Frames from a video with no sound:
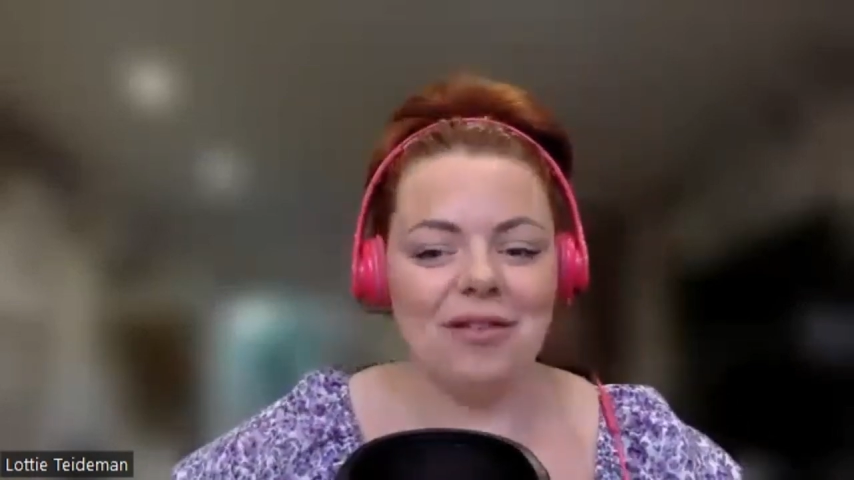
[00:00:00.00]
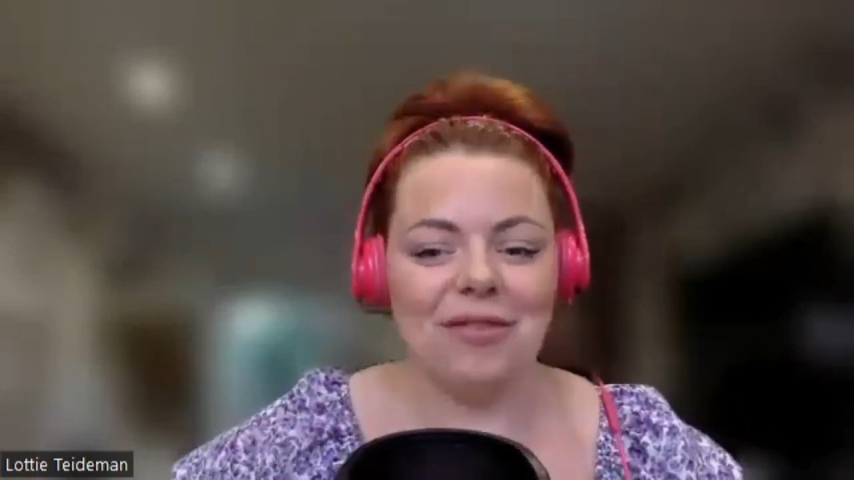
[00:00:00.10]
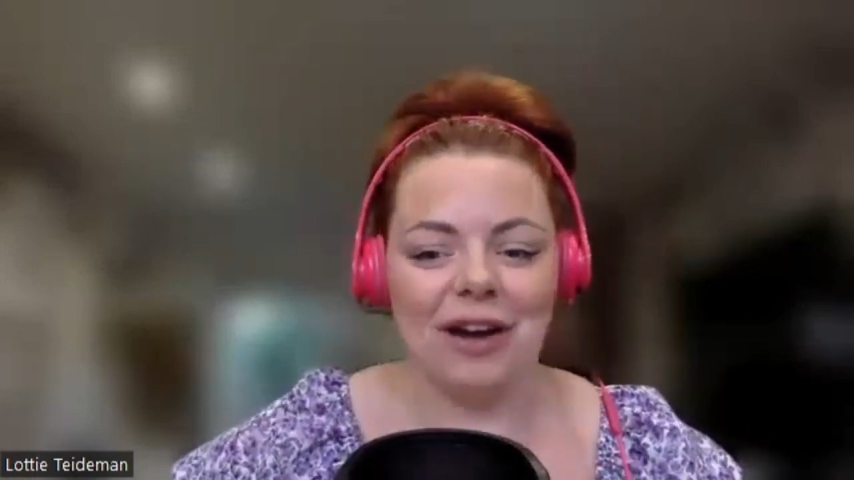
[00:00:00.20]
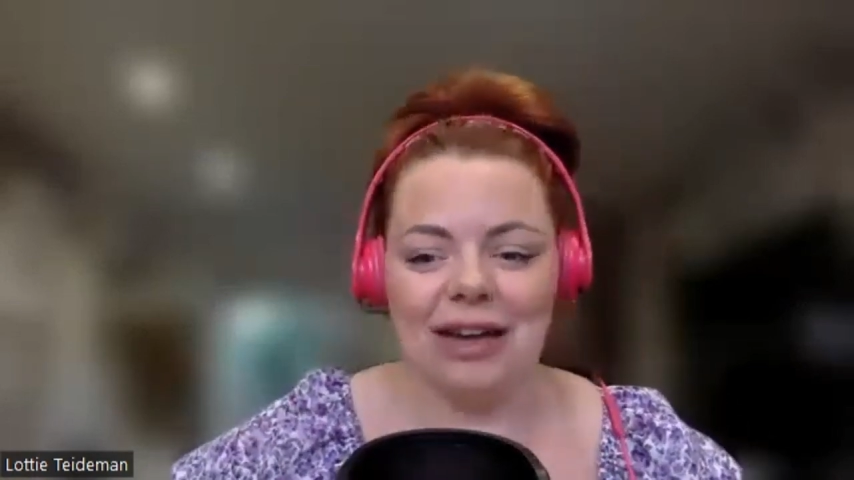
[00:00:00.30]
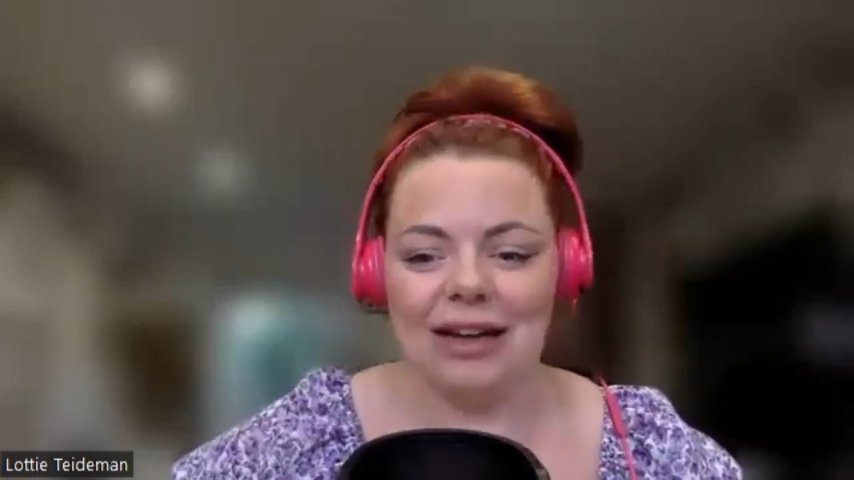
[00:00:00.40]

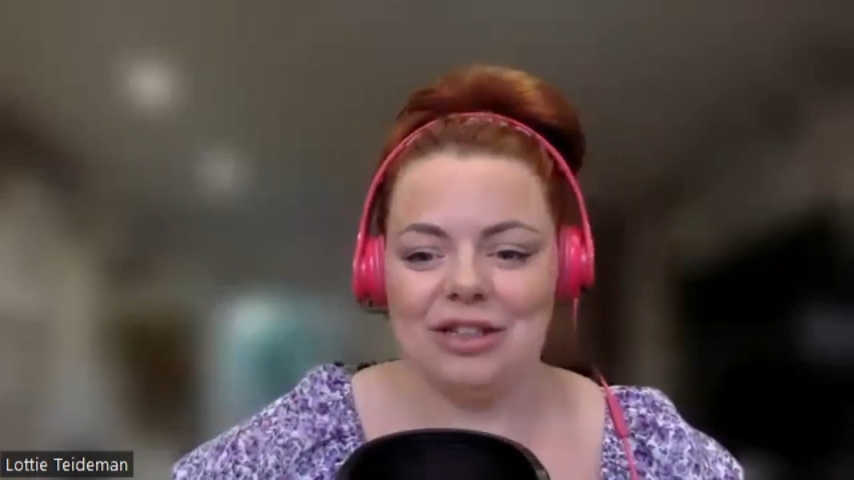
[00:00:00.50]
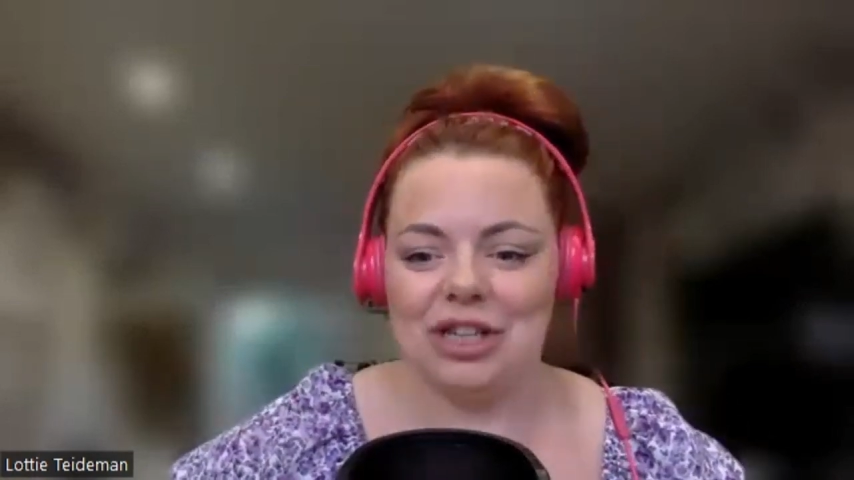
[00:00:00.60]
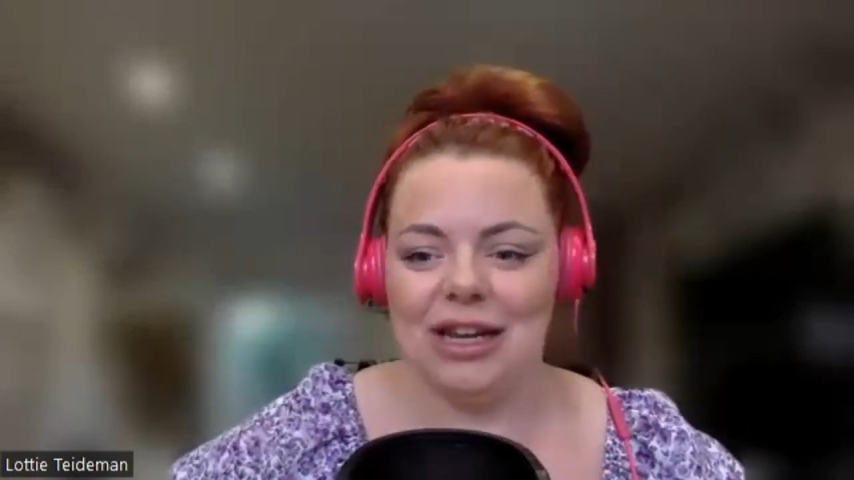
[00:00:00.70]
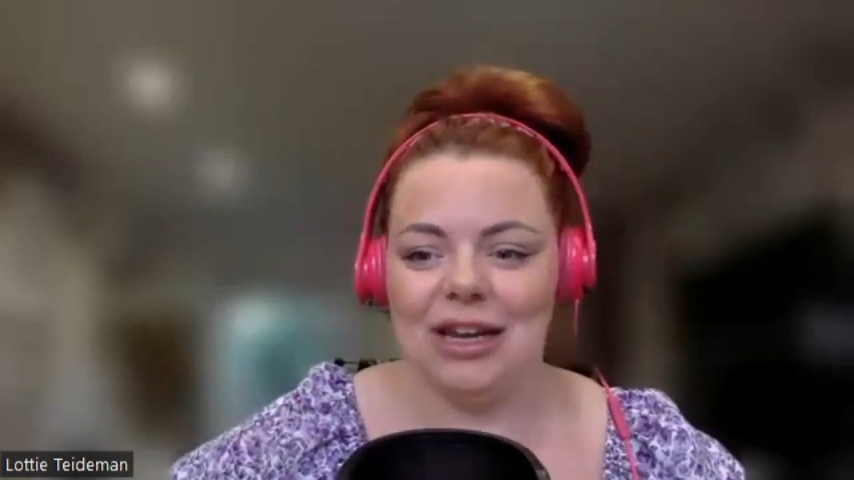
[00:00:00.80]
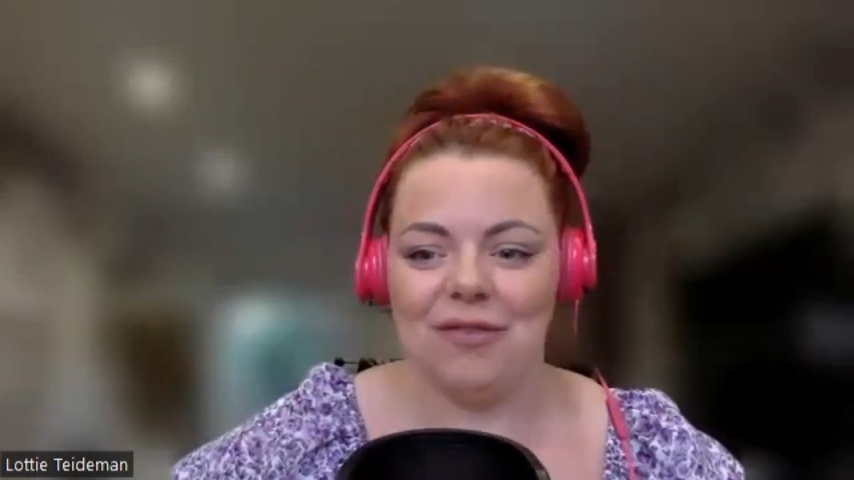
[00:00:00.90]

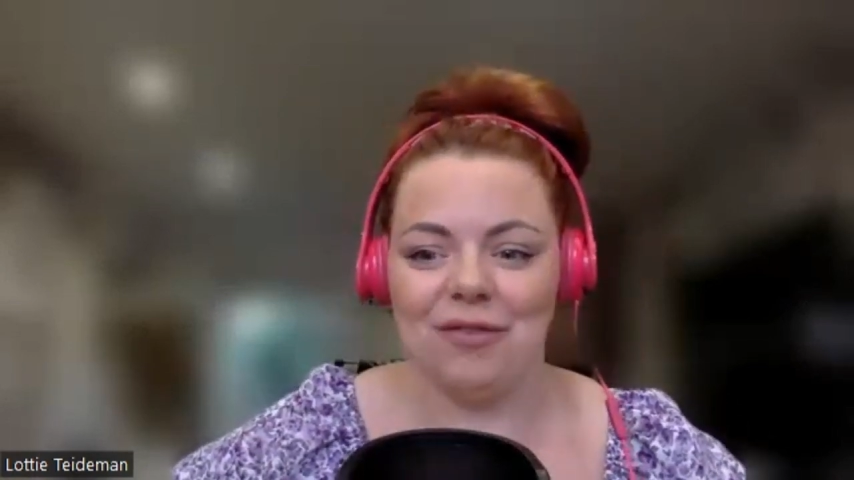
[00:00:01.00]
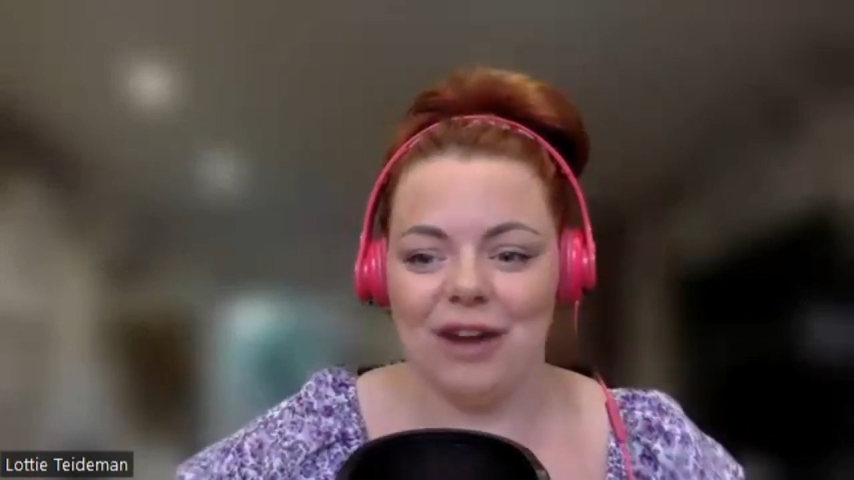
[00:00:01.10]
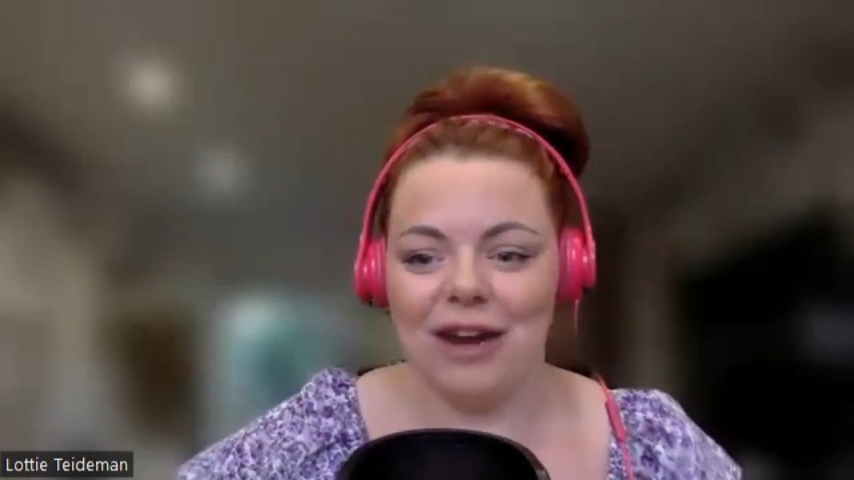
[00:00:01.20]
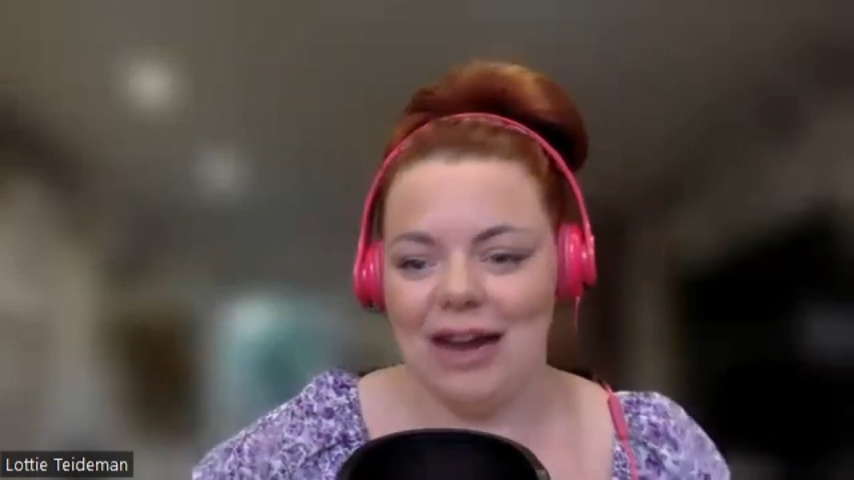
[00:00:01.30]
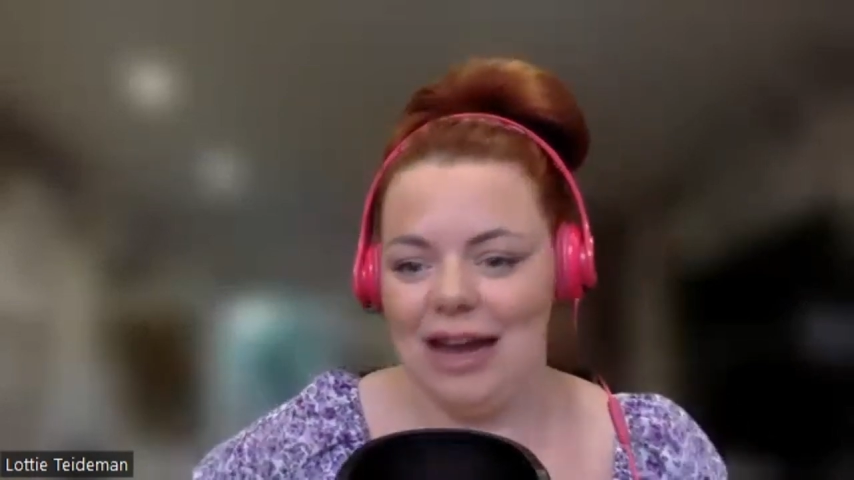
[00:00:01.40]
financially
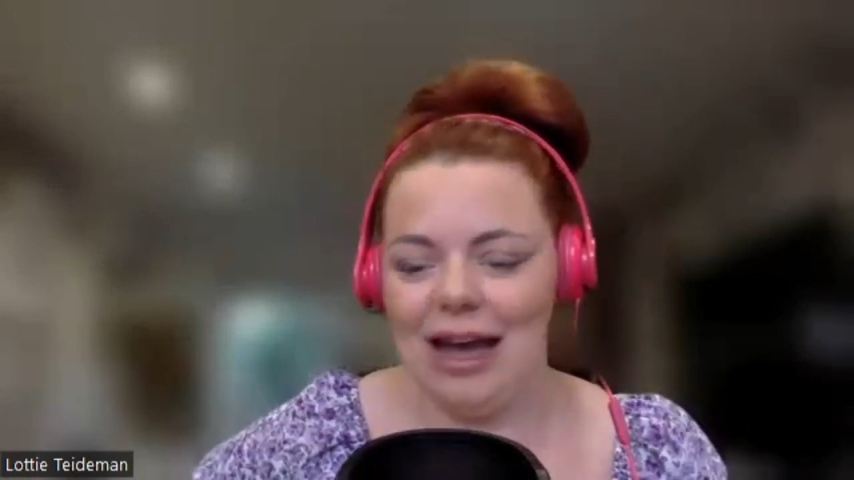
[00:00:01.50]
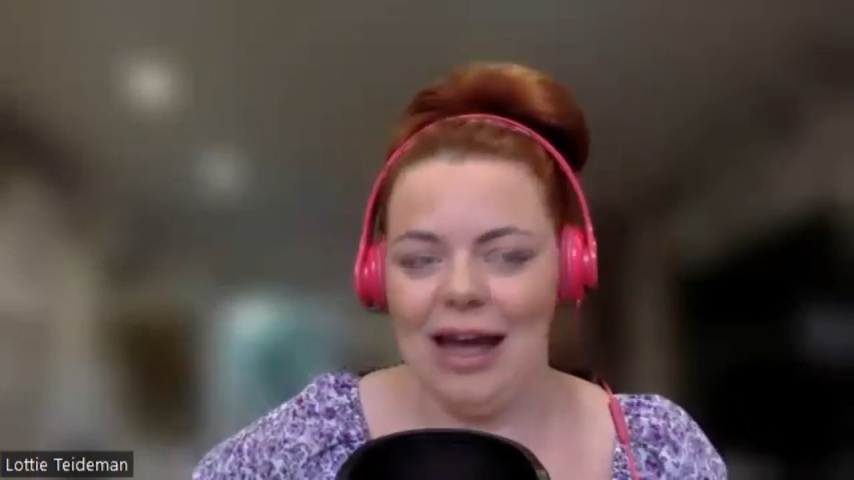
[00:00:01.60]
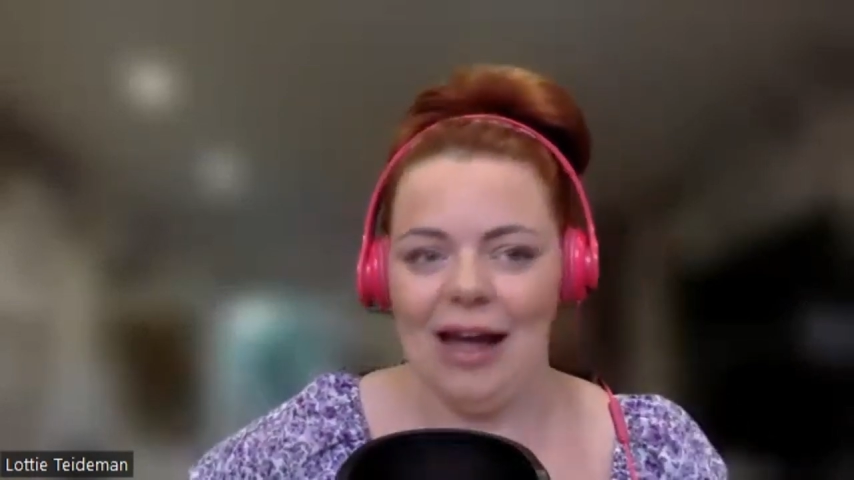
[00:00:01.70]
free,